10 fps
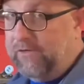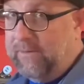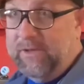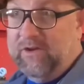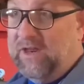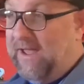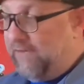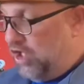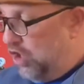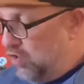I'm either gonna have
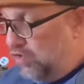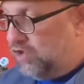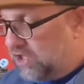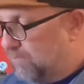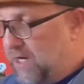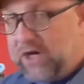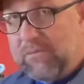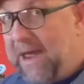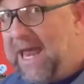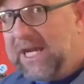a huge speaker
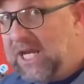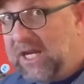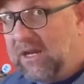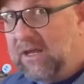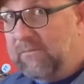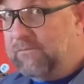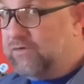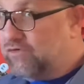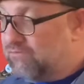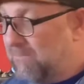magnet,
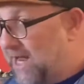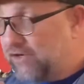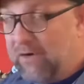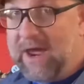and might try